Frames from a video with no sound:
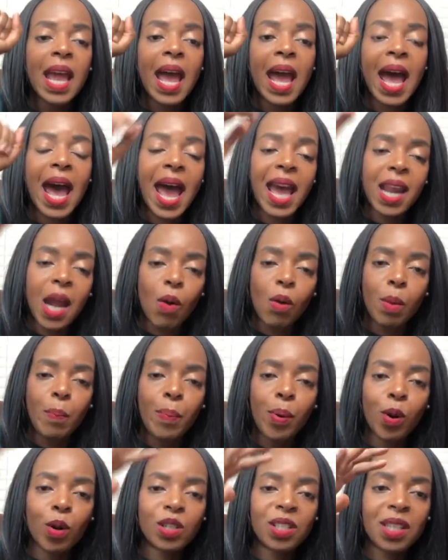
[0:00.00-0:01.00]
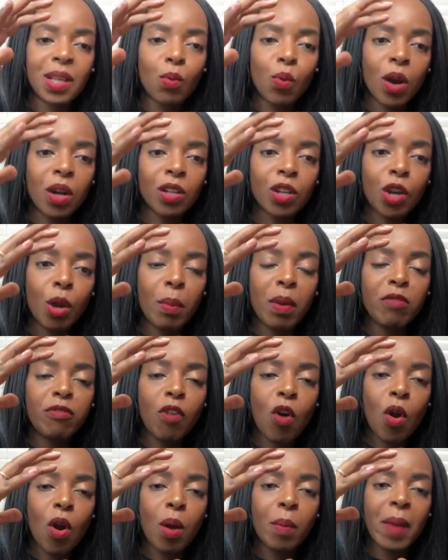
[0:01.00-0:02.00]
and I will put the World Economic
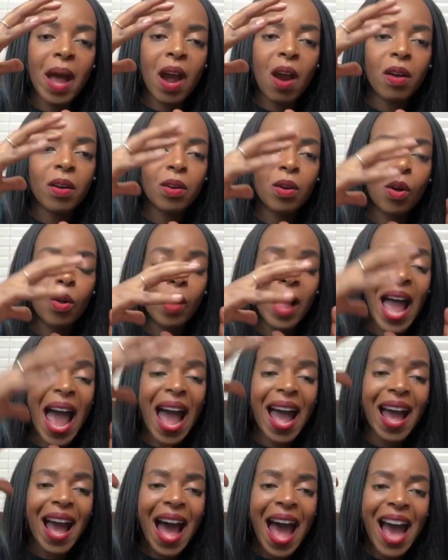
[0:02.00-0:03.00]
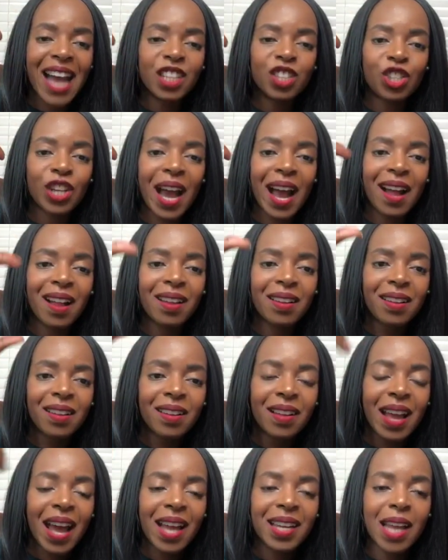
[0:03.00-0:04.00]
Forum article, Agile,
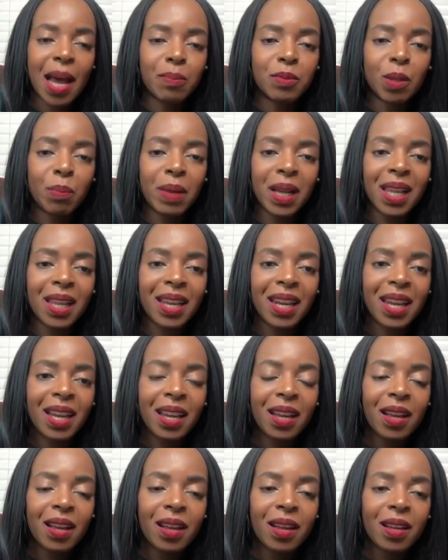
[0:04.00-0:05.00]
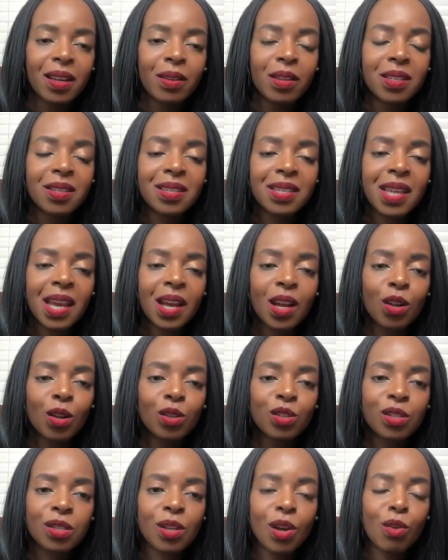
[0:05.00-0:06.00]
adaptability,
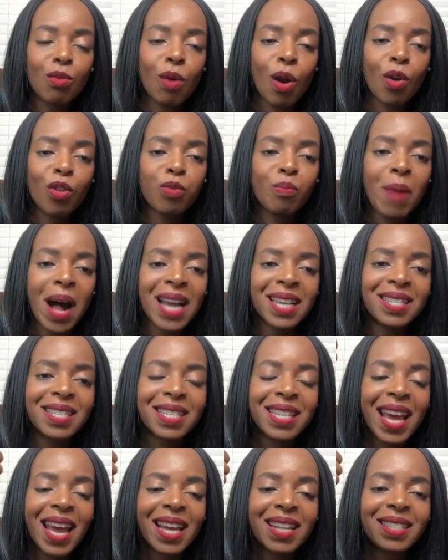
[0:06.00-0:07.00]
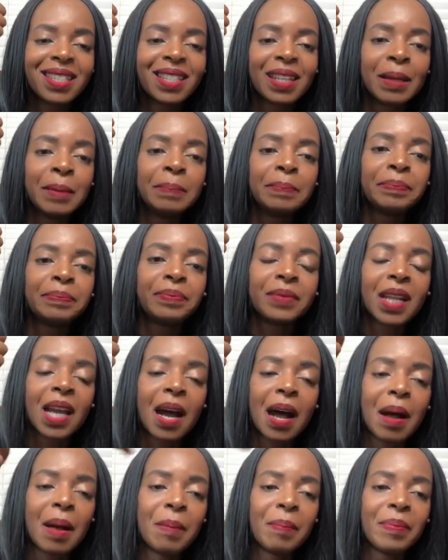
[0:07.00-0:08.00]
skills, growth mindset,
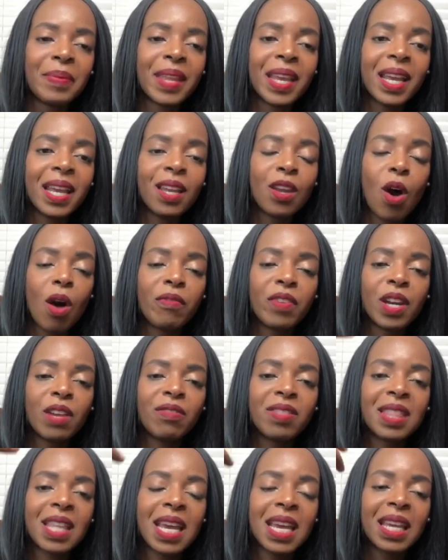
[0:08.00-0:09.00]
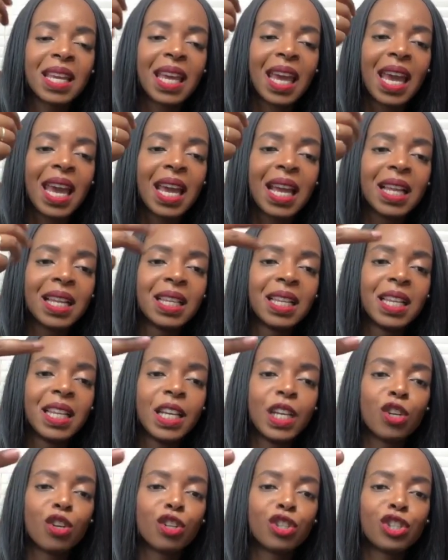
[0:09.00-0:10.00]
innovative thinking,
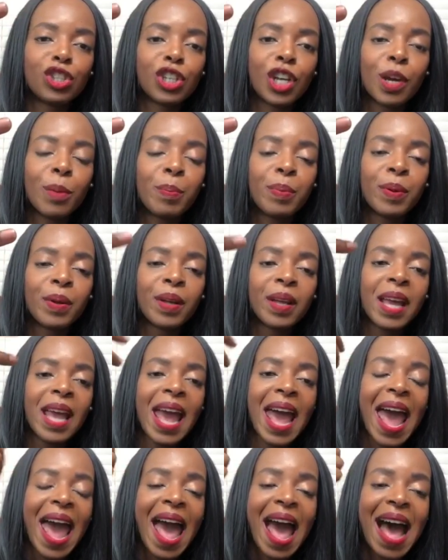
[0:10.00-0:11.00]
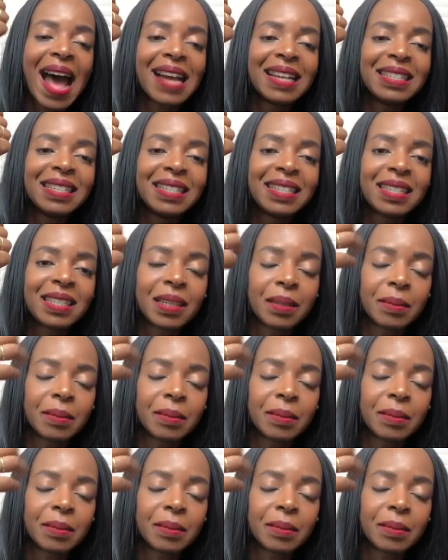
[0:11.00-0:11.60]
leadership, and